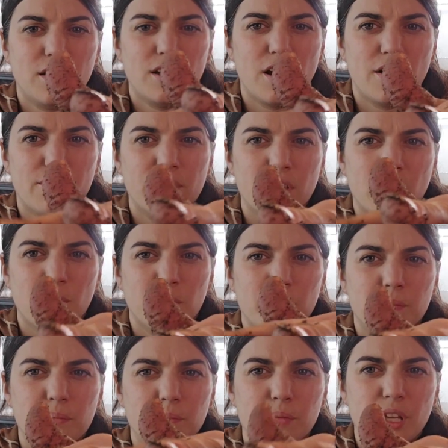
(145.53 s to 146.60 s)
cover them
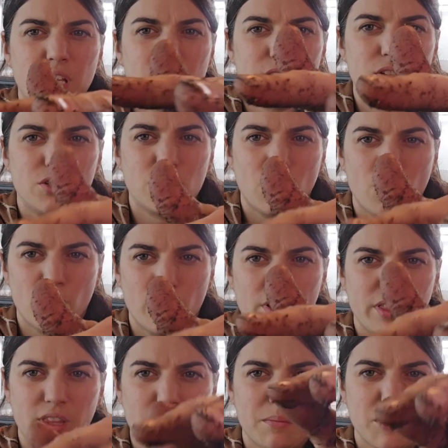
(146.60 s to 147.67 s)
because you don't
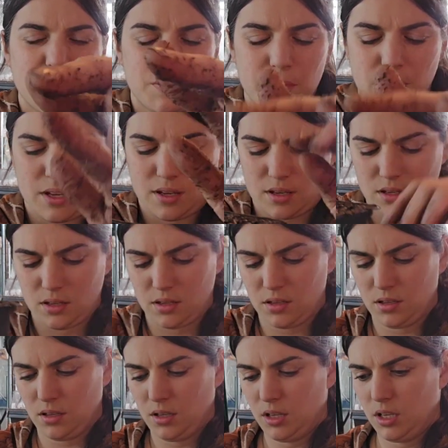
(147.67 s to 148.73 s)
want them to be
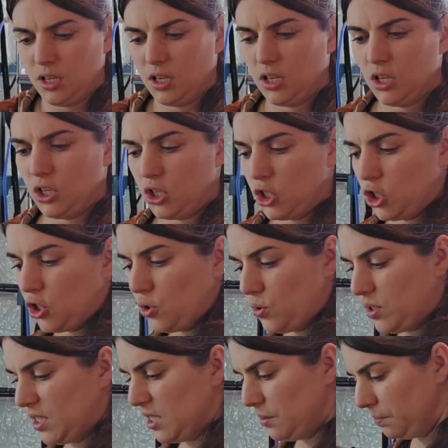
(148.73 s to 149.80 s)
too
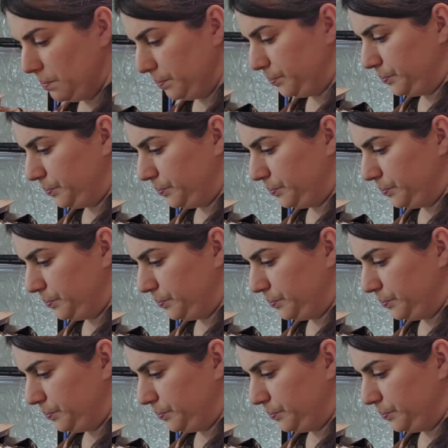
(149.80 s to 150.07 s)
deep.